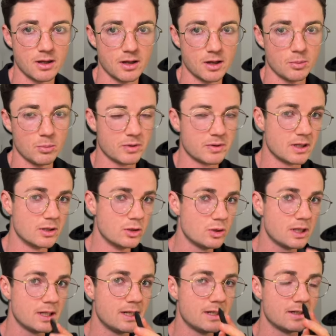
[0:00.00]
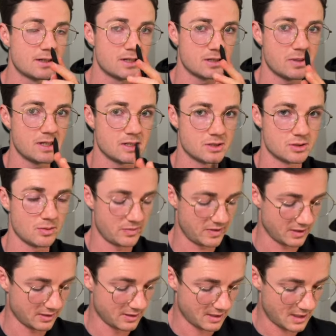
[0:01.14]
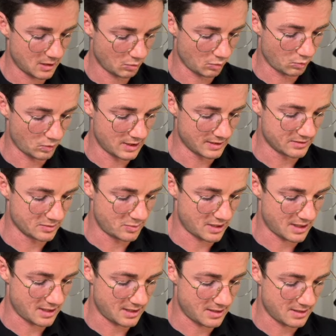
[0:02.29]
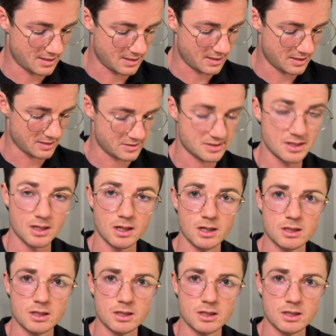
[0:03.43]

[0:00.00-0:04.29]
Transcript: But they knew they needed to spend something and they were willing to pay this.